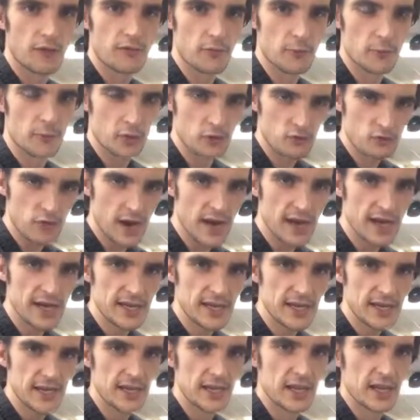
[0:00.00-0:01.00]
from the
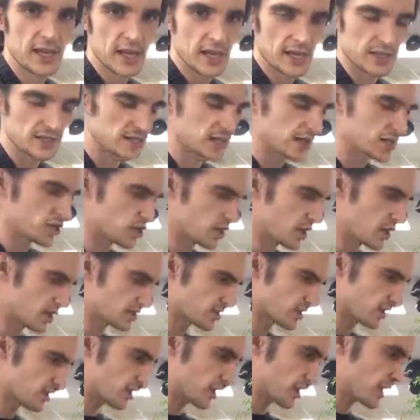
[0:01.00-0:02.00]
grading and such like.
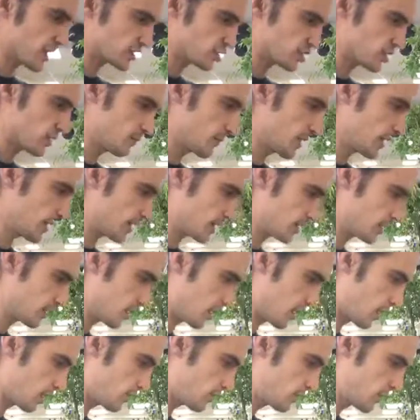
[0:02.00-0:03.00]
So I'm going to actually make a
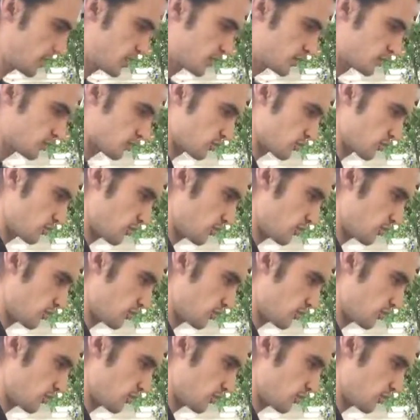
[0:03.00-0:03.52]
note to